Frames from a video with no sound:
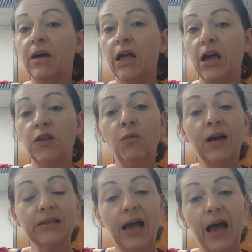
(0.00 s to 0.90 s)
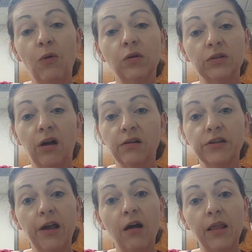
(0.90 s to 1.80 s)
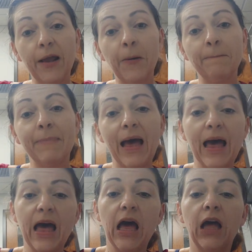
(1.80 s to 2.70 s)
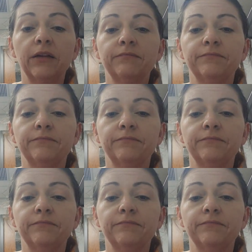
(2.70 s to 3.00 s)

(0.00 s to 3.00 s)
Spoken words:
But otherwise, I will talk to y'all later. Bye.